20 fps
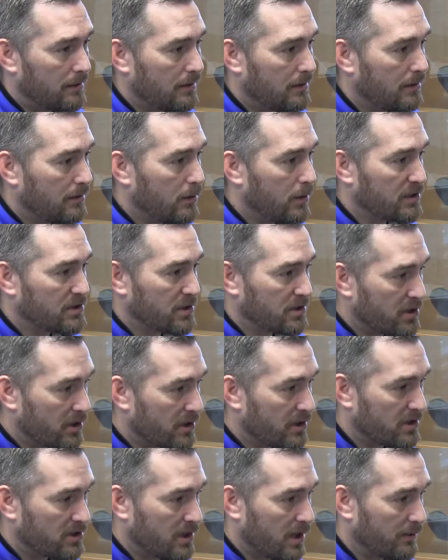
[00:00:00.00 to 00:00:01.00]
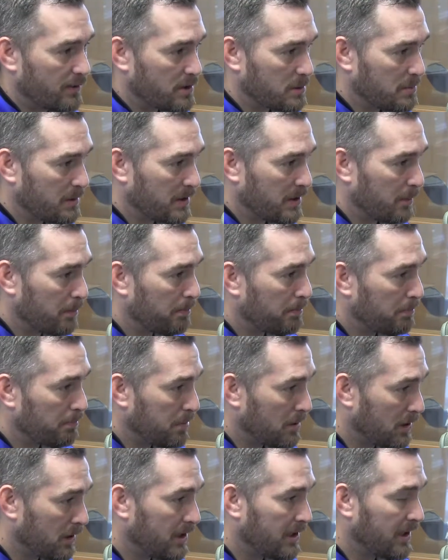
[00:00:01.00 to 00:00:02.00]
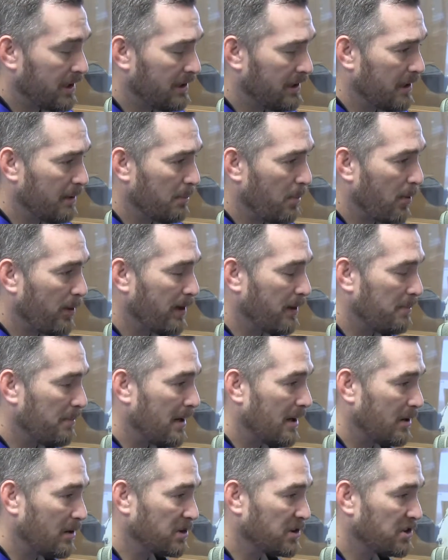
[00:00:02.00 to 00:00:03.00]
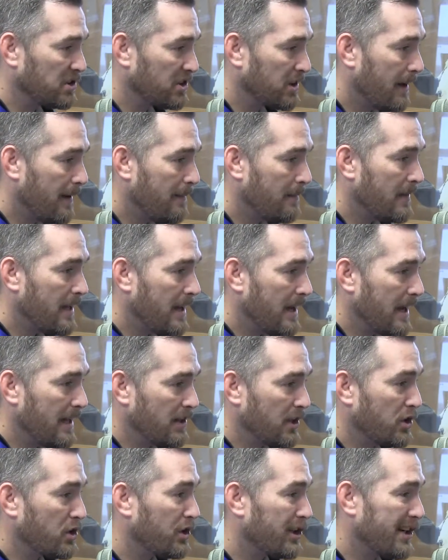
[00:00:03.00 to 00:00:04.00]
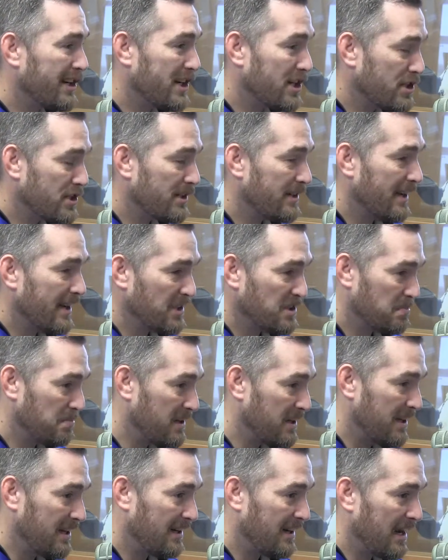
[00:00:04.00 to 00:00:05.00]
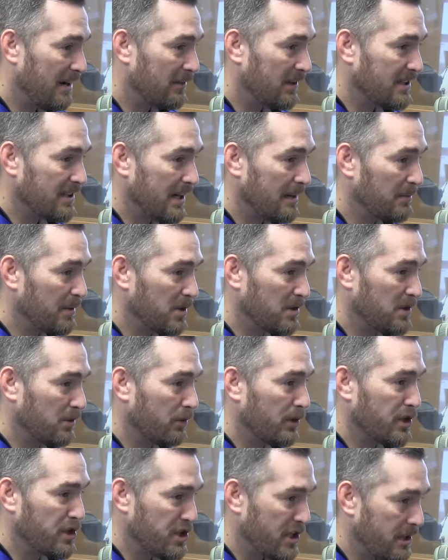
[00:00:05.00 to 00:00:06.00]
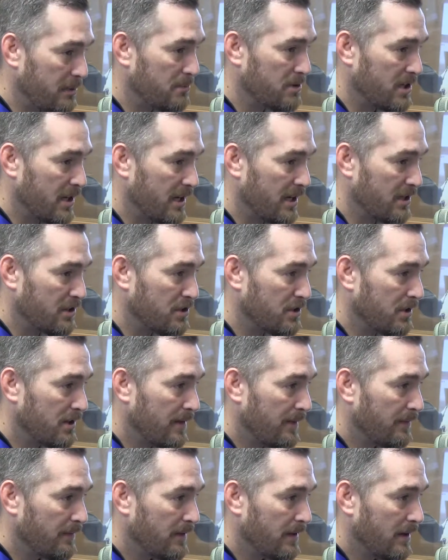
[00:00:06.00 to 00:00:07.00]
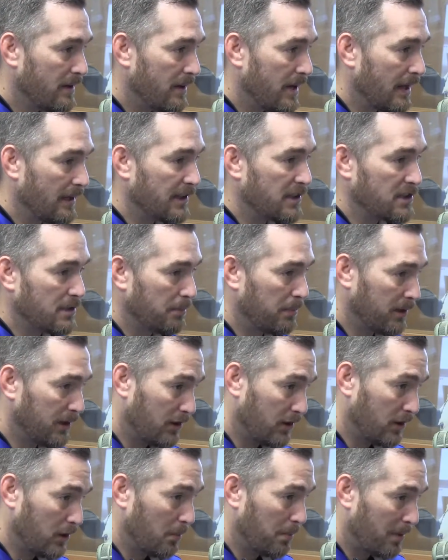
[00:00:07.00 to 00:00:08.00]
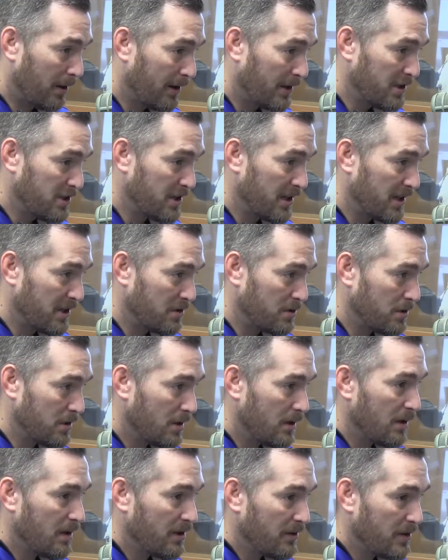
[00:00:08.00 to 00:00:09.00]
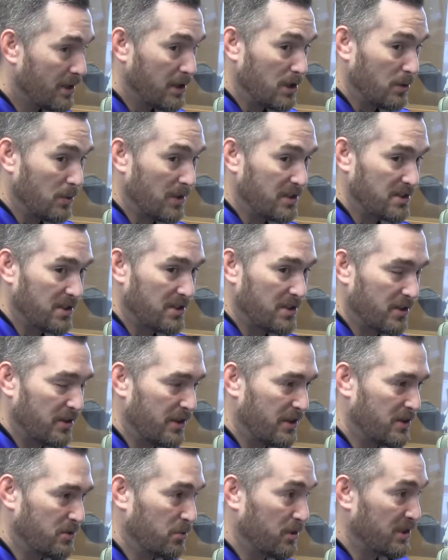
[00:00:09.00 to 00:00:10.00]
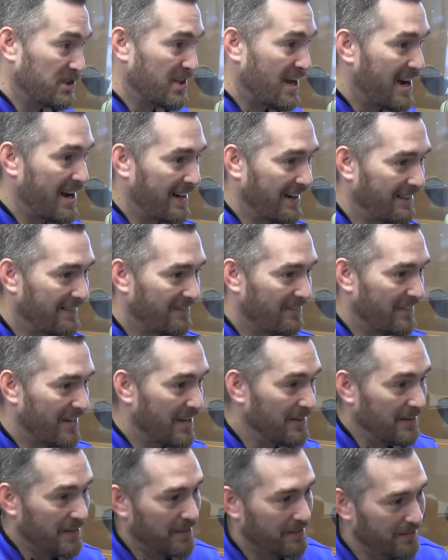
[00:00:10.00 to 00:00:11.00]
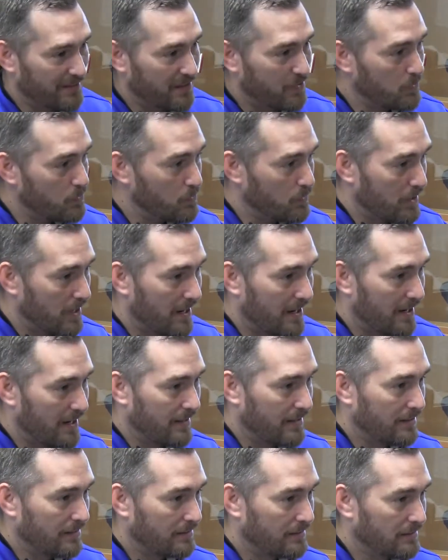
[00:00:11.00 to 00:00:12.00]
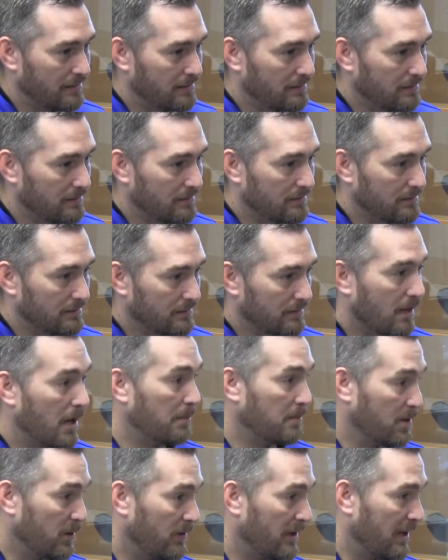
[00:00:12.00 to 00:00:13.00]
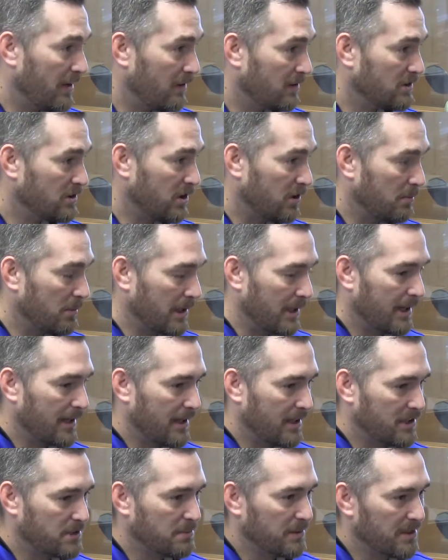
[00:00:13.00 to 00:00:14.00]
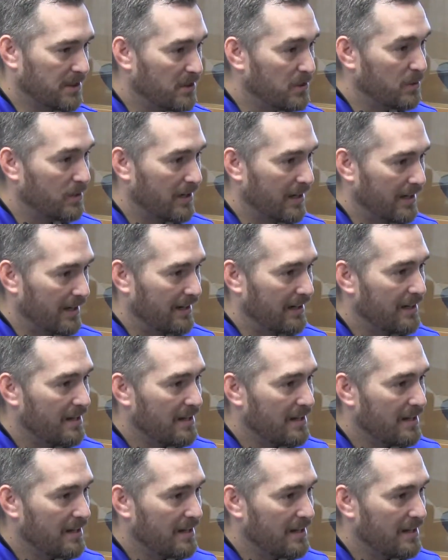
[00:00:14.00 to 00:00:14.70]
U.S. Attorney's Office, but they're politically appointed posts. Mm-hmm. And the tradition has been, every time there's a regime change, at least a political party change, the U.S. attorneys resign. And then the new guy, up till now, has all been guys, but the new guy